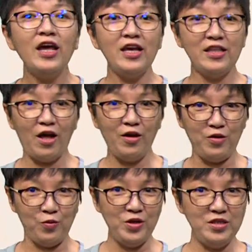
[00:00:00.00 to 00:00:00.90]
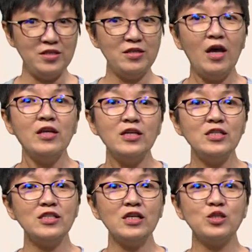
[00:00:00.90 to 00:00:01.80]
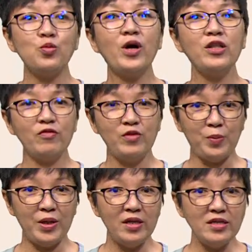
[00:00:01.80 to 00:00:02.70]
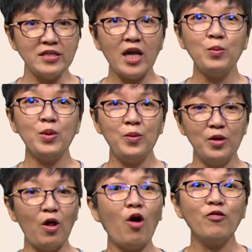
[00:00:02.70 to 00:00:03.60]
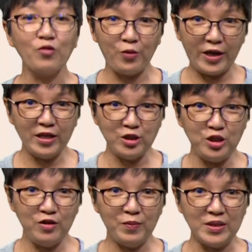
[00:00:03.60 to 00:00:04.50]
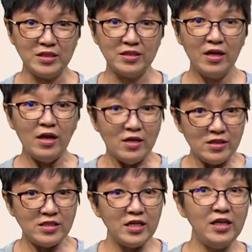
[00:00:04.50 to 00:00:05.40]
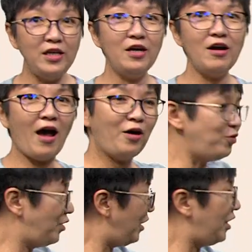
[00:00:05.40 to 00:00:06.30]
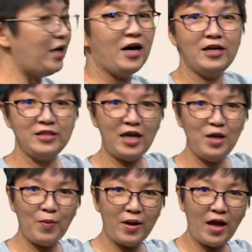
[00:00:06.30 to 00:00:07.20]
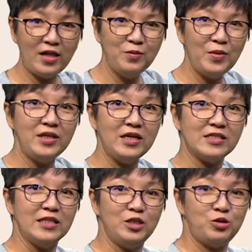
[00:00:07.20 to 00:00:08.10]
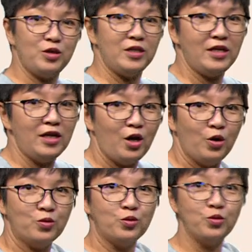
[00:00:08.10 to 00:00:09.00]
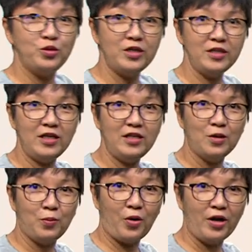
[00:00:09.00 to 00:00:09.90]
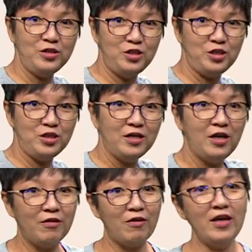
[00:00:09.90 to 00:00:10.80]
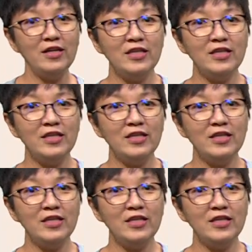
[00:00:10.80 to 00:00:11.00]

In other words, this is one of the pillars capable of great achievements. See here how the dame element is literally rooted in the branch, right?